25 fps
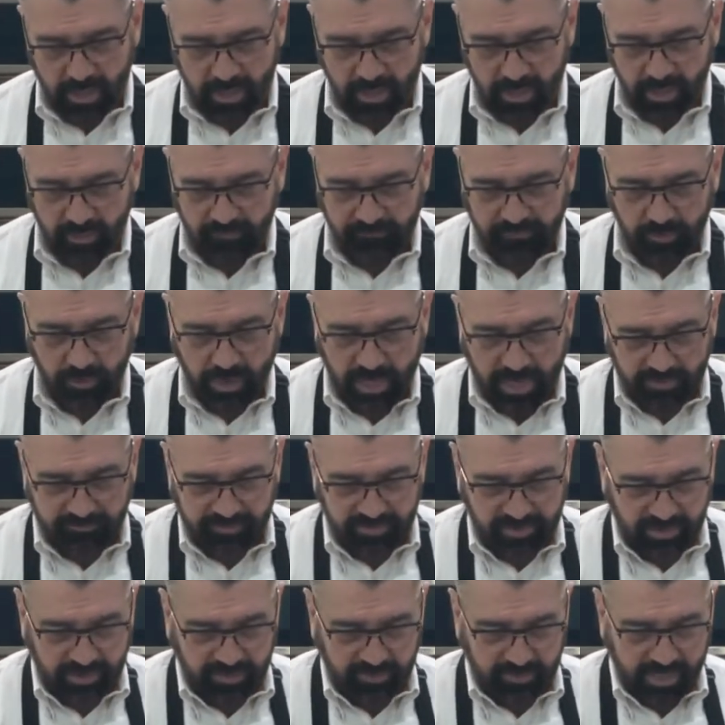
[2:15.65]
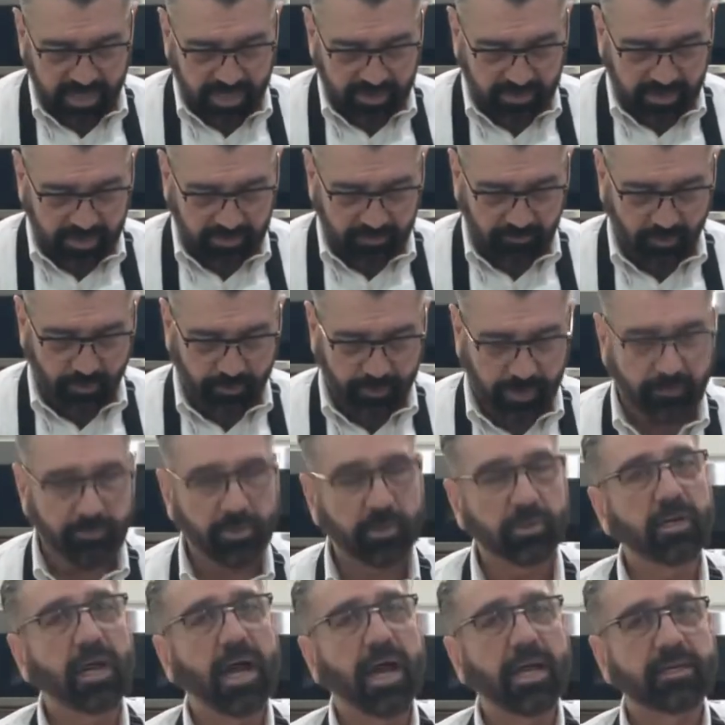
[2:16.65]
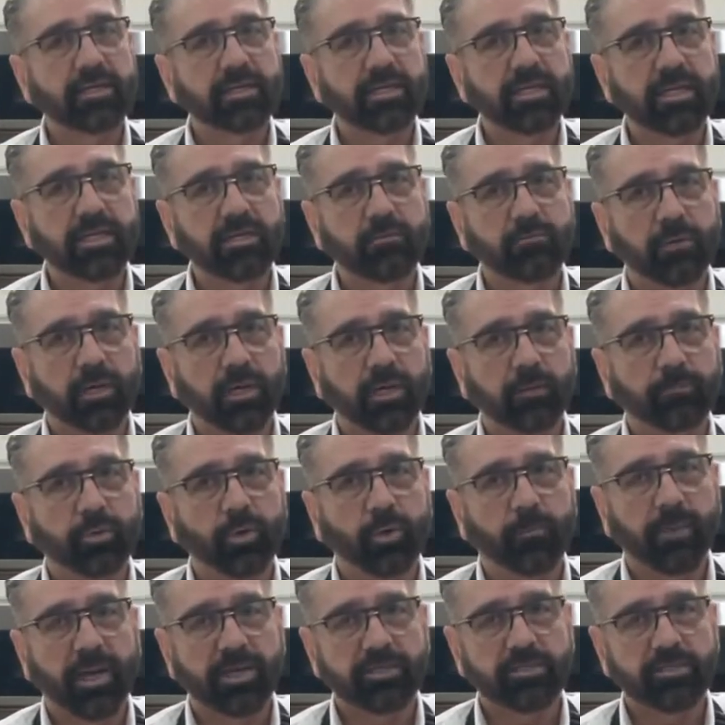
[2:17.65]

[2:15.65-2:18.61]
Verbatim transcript: if you have seen that, remember I did put my